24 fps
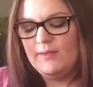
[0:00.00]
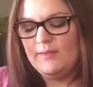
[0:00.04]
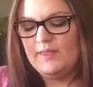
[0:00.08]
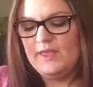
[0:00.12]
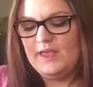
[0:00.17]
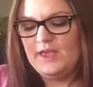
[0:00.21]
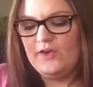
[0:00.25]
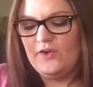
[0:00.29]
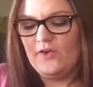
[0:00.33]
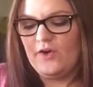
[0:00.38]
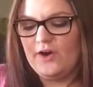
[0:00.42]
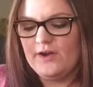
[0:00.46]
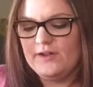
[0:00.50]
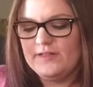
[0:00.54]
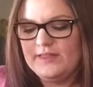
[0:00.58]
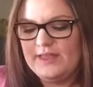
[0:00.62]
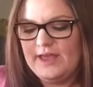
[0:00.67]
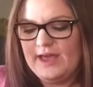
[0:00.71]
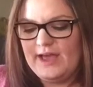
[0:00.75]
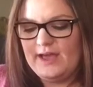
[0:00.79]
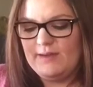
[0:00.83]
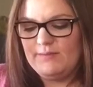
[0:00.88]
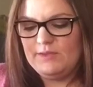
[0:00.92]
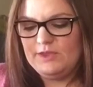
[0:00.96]
The yarn
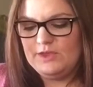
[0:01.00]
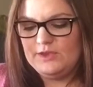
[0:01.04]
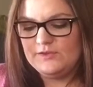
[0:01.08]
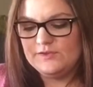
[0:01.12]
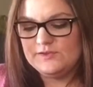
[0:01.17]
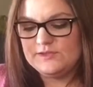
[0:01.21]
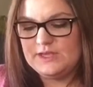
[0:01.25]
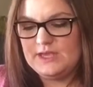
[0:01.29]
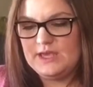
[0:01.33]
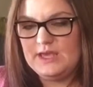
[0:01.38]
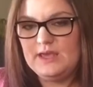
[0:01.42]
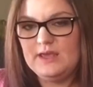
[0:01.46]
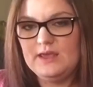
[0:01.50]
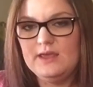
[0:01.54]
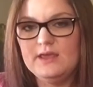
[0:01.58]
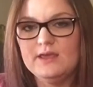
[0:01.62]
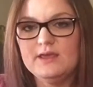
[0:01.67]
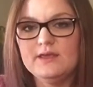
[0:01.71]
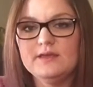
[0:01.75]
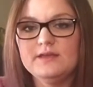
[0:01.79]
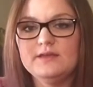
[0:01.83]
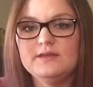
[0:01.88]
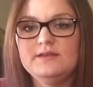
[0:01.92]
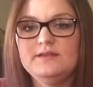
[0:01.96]
that I'm using
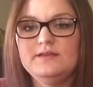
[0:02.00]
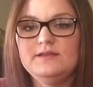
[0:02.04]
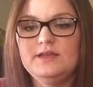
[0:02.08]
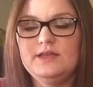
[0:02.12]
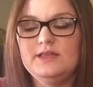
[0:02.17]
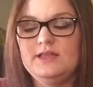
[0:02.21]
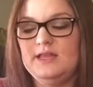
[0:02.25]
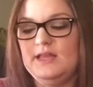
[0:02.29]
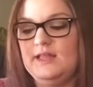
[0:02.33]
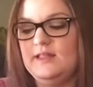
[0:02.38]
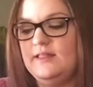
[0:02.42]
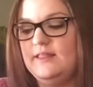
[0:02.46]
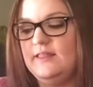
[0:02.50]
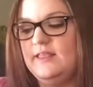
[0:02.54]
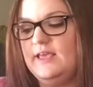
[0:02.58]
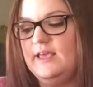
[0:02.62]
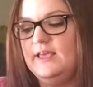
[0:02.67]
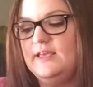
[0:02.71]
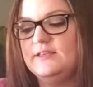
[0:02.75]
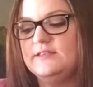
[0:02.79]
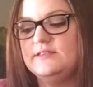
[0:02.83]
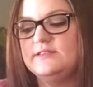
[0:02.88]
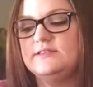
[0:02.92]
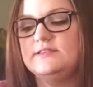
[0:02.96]
to knit
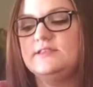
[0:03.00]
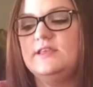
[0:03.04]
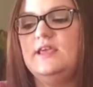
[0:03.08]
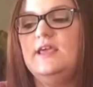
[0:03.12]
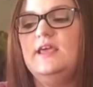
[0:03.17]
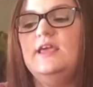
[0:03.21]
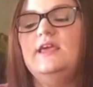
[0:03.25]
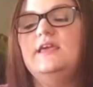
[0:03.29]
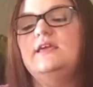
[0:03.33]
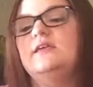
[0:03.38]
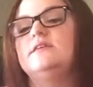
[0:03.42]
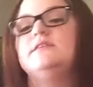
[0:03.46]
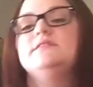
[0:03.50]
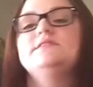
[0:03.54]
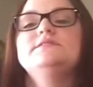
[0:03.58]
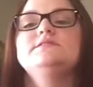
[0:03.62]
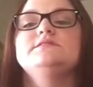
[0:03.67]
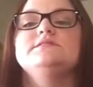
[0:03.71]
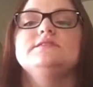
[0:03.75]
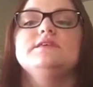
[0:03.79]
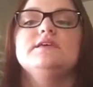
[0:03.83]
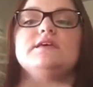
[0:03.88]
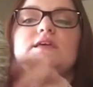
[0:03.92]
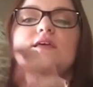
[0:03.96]
this
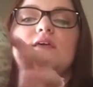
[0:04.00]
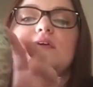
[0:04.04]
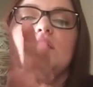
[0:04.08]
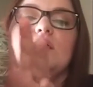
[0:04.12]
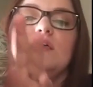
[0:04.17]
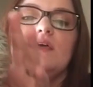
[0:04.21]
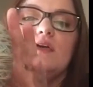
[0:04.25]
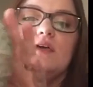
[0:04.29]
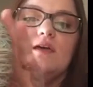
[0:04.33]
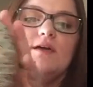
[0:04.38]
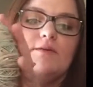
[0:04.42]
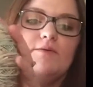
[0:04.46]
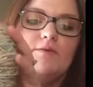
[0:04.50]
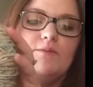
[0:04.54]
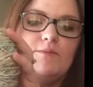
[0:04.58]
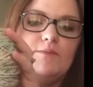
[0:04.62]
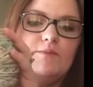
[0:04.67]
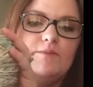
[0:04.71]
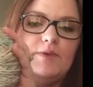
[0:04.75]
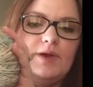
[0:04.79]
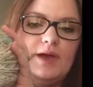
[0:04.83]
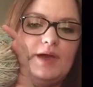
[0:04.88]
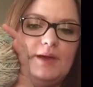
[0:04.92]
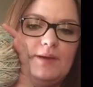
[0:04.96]
is
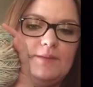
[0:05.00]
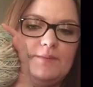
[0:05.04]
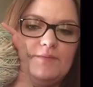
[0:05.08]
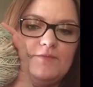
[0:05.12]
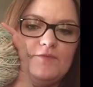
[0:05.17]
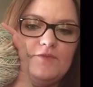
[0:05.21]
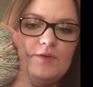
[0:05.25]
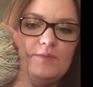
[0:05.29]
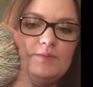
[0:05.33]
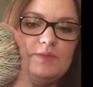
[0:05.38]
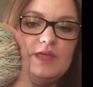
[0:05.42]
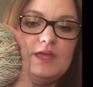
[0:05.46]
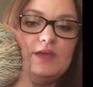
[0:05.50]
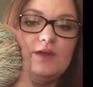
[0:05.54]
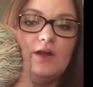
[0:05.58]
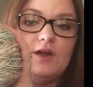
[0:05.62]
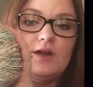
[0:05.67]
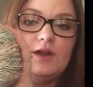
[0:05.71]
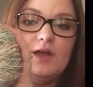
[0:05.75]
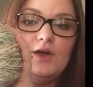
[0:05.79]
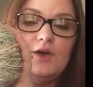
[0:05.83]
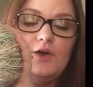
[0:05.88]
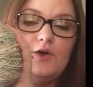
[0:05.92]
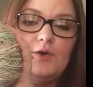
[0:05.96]
from the Yarn
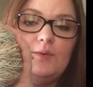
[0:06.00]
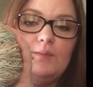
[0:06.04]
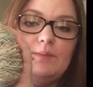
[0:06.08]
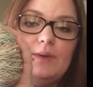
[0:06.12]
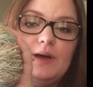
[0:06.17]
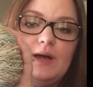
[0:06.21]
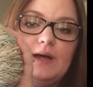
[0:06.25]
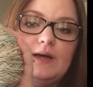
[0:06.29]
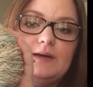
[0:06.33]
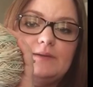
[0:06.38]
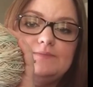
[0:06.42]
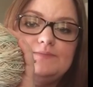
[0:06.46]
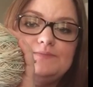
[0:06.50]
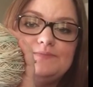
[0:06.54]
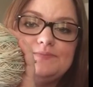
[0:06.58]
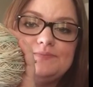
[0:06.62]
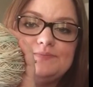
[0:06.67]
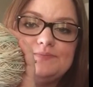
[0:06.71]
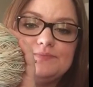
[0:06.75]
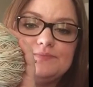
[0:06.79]
at Home Mom.